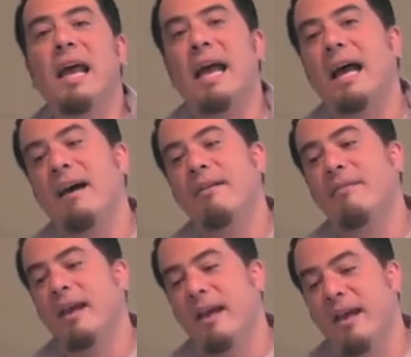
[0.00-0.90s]
have
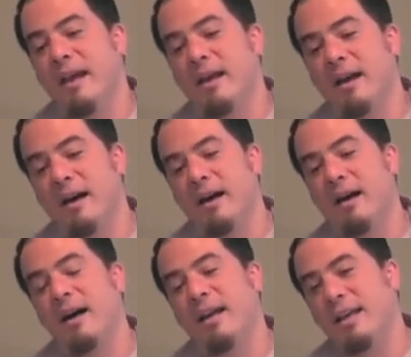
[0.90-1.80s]

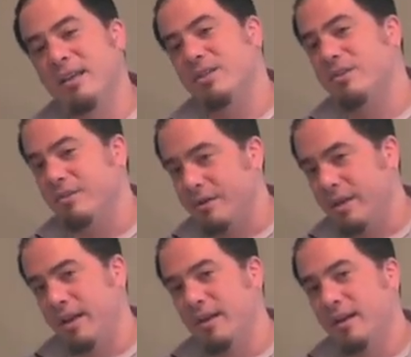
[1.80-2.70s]
a
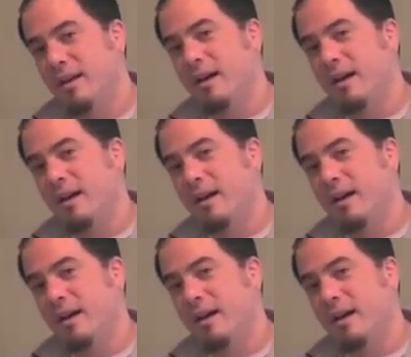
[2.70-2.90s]
history